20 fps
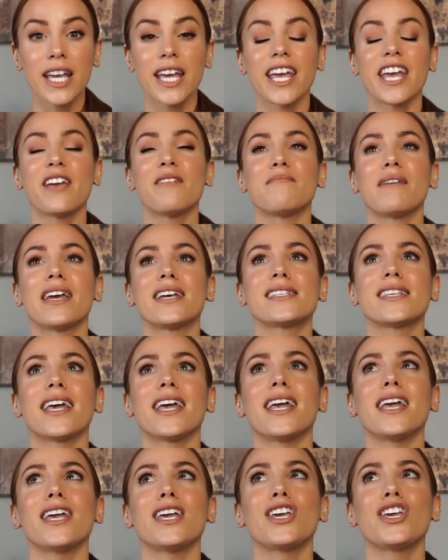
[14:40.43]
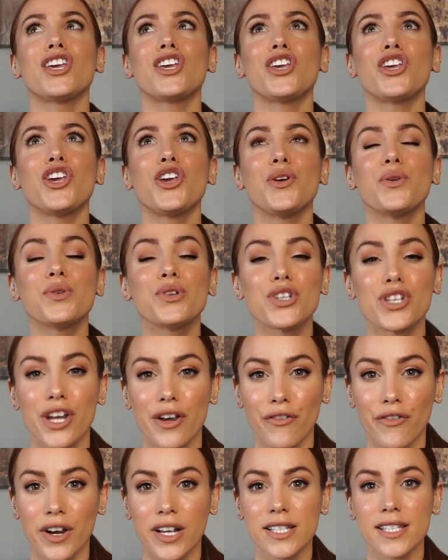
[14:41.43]
It makes a huge
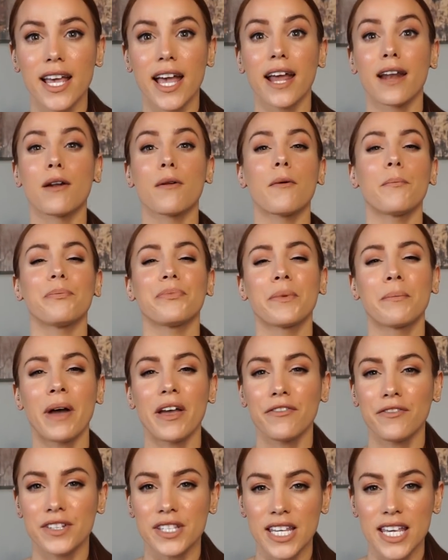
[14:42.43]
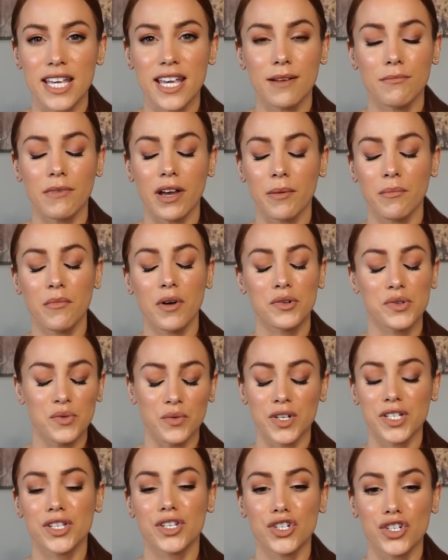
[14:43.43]
difference, and my physique in my most
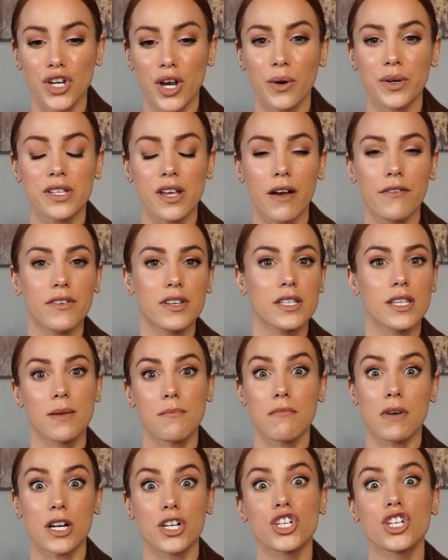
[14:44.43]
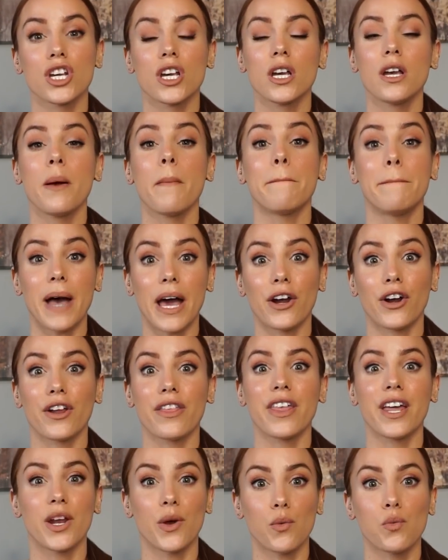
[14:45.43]
recent show is obviously much better
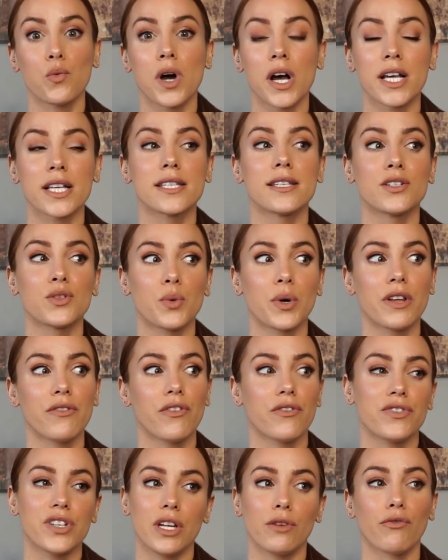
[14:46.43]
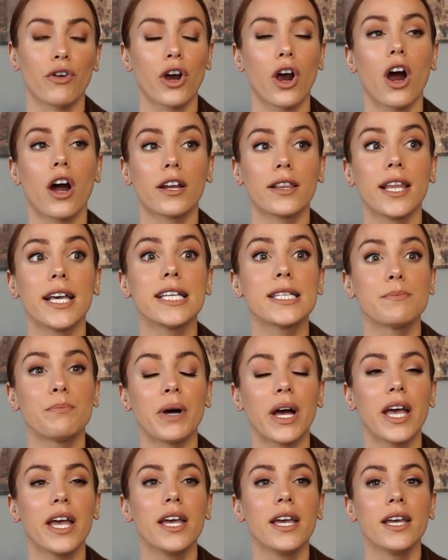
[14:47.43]
than it was in 2015 regardless,
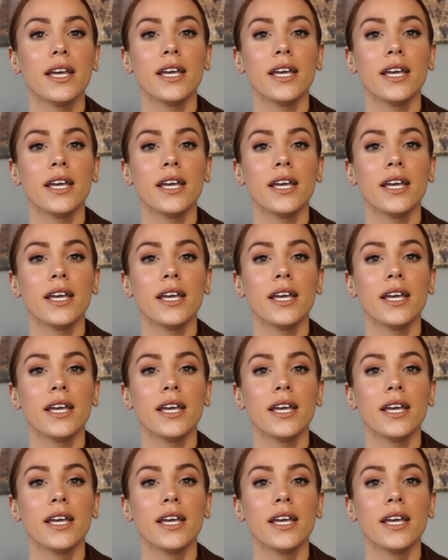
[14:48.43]
but